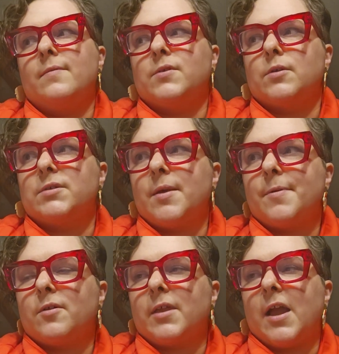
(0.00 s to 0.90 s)
So
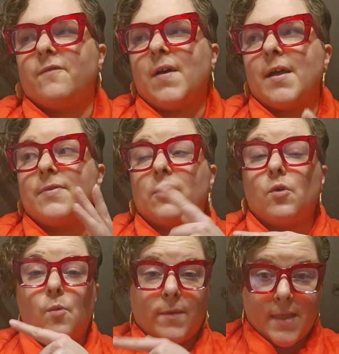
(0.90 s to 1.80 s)
typically I find that the
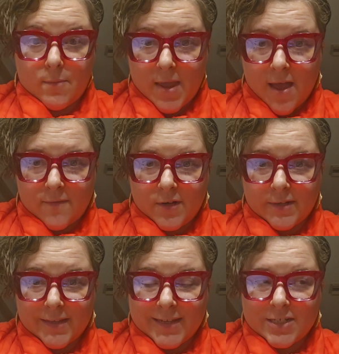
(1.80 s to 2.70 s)
one that we have here
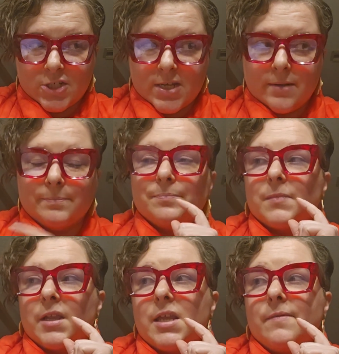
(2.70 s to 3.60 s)
in the kitchen,
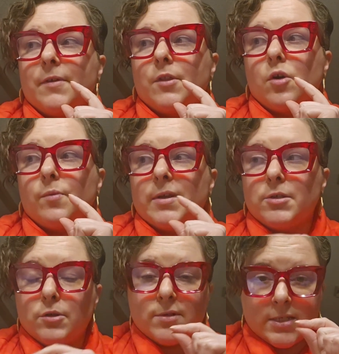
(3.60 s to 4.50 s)
even though we
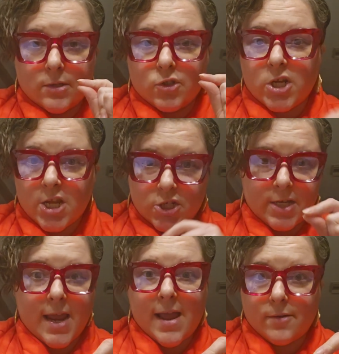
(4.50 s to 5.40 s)
do still change
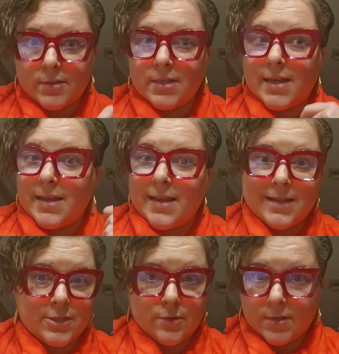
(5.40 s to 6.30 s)
it out
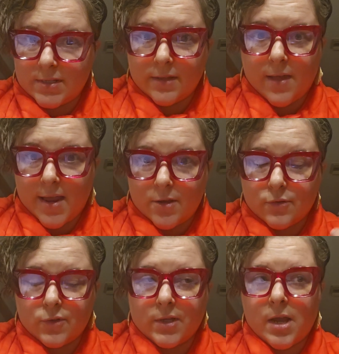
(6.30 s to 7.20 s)
as soon as the light
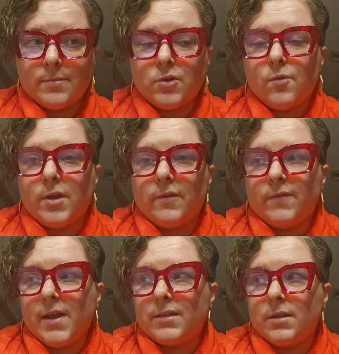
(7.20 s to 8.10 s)
usually comes on, if
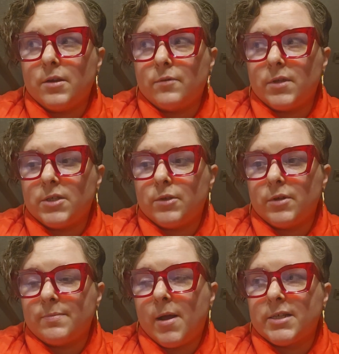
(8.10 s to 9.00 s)
not, as soon
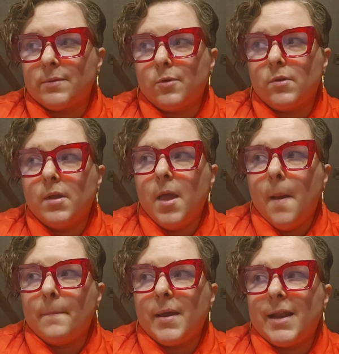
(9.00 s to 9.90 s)
as possible.
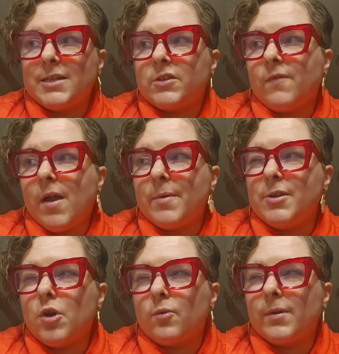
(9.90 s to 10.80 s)
But I just find we
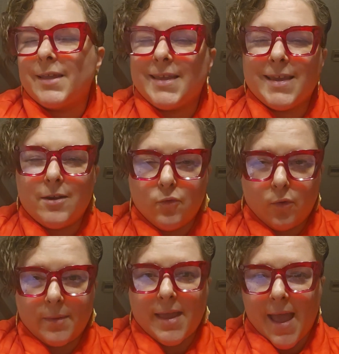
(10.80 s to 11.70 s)
don't really get
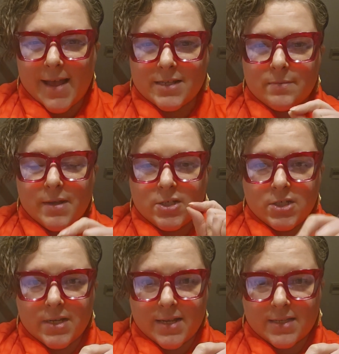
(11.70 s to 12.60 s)
normally as much
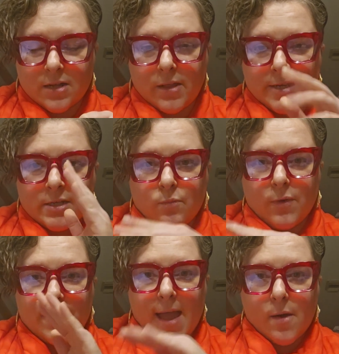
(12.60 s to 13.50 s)
dust collected
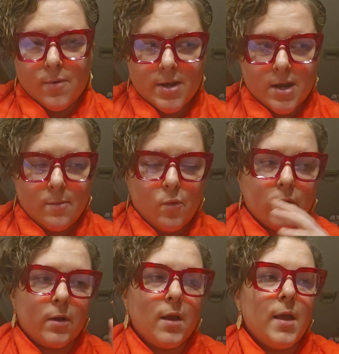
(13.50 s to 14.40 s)
with that one
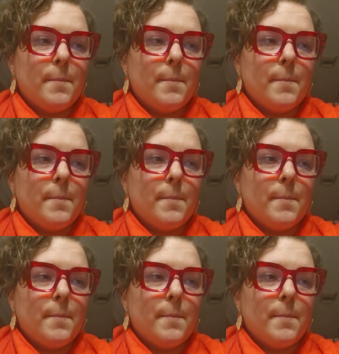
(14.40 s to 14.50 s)
anymore.